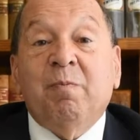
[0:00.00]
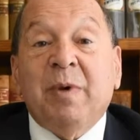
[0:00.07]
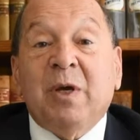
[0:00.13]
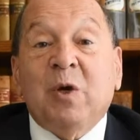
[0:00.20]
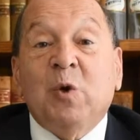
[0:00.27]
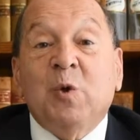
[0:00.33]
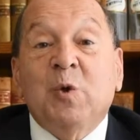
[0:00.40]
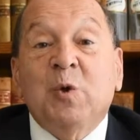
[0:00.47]

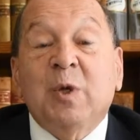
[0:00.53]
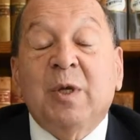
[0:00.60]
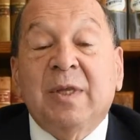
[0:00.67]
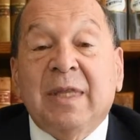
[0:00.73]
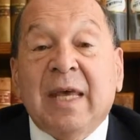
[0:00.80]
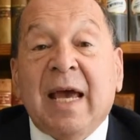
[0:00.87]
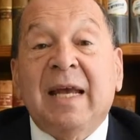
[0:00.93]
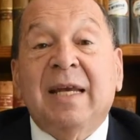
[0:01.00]
because
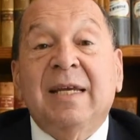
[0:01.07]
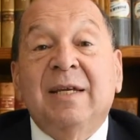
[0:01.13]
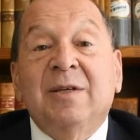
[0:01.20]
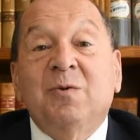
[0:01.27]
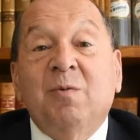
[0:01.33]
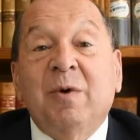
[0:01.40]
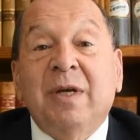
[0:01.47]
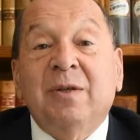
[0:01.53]
that
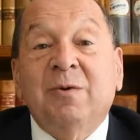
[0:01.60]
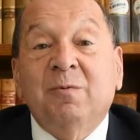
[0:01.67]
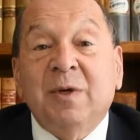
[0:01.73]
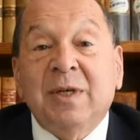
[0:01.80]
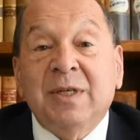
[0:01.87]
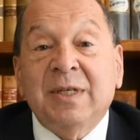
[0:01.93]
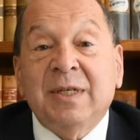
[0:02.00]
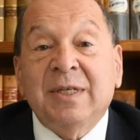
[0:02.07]
is where the
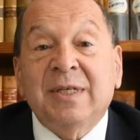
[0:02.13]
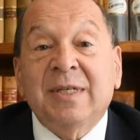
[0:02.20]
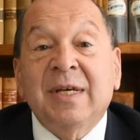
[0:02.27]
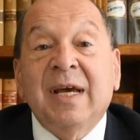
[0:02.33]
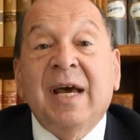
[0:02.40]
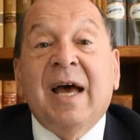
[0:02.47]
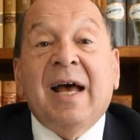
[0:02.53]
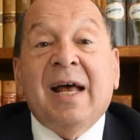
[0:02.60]
risks
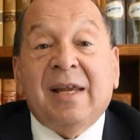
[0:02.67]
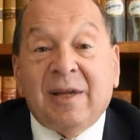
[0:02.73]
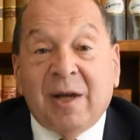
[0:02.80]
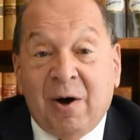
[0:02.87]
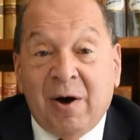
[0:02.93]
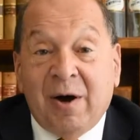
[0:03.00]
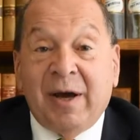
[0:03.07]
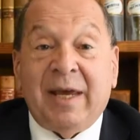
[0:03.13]

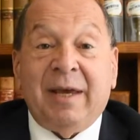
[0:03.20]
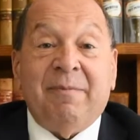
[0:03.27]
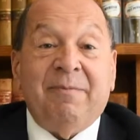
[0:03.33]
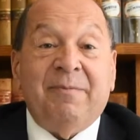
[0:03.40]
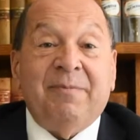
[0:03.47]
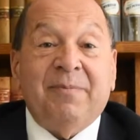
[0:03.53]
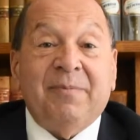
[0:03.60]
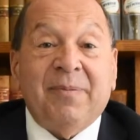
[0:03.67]
lie.
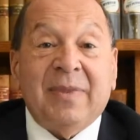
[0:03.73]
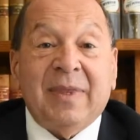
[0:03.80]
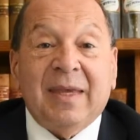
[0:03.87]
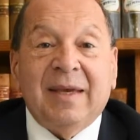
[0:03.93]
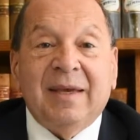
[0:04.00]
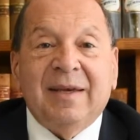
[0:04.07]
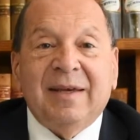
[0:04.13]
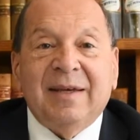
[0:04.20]

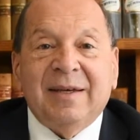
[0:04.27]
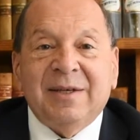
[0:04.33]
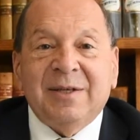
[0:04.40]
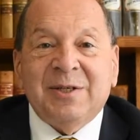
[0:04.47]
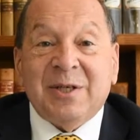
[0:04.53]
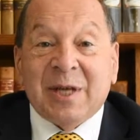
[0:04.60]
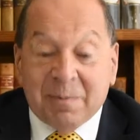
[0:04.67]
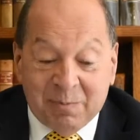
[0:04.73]

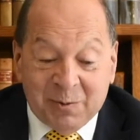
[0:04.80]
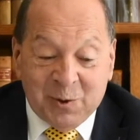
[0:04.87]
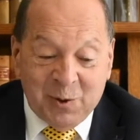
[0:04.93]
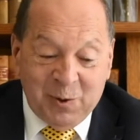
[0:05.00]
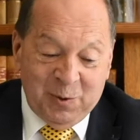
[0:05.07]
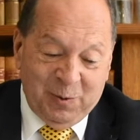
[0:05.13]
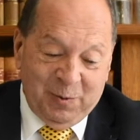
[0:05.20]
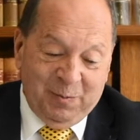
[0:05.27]
Step
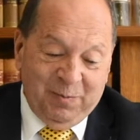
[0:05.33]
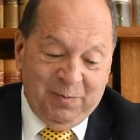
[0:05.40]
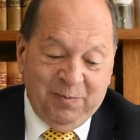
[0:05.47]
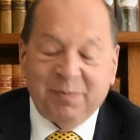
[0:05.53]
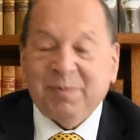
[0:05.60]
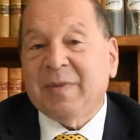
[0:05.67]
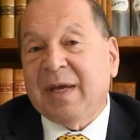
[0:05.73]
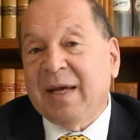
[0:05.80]
2,
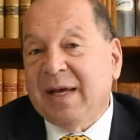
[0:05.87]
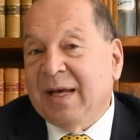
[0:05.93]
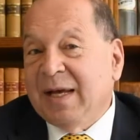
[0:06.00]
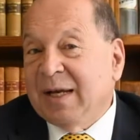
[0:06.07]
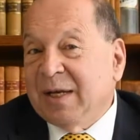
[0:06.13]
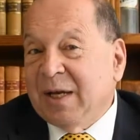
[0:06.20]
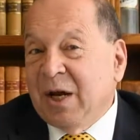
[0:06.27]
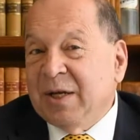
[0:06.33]

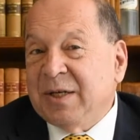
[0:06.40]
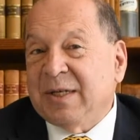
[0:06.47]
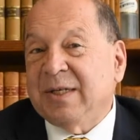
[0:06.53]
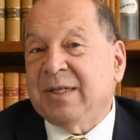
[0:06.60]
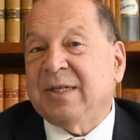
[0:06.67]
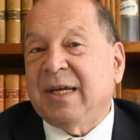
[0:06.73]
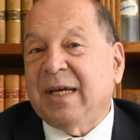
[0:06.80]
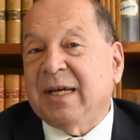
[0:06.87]

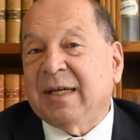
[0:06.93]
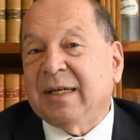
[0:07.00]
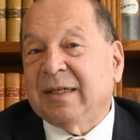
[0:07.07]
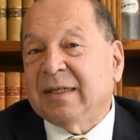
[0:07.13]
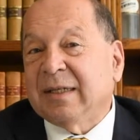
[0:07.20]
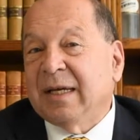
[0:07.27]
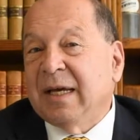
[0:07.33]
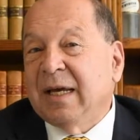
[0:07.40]
licensing.
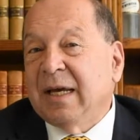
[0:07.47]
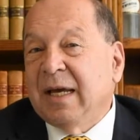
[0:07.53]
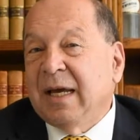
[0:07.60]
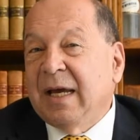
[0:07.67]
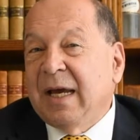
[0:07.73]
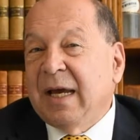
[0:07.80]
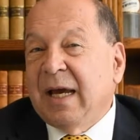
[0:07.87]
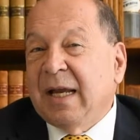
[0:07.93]

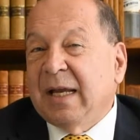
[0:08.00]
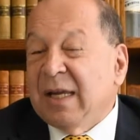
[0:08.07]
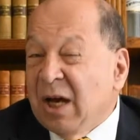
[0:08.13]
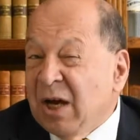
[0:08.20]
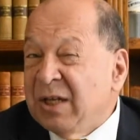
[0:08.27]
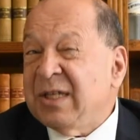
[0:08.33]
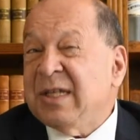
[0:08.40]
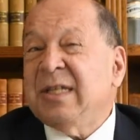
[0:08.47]

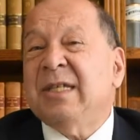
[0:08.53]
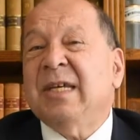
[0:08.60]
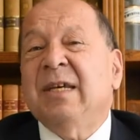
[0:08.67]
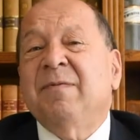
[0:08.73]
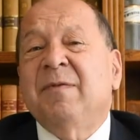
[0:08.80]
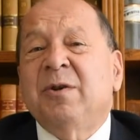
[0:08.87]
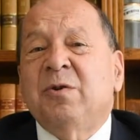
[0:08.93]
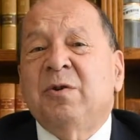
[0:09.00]
Licensing
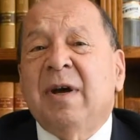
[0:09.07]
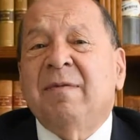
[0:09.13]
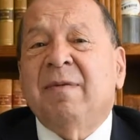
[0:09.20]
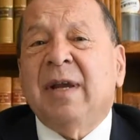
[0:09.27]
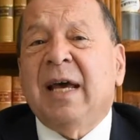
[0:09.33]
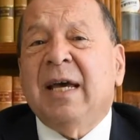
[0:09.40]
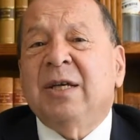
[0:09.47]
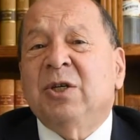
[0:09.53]
for
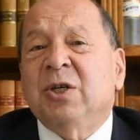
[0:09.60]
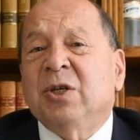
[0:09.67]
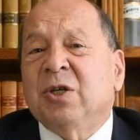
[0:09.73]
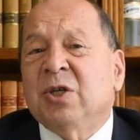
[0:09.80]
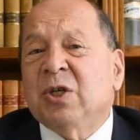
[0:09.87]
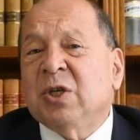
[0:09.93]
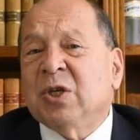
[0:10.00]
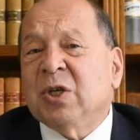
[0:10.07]
travel
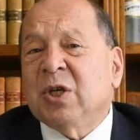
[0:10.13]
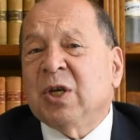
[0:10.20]
agents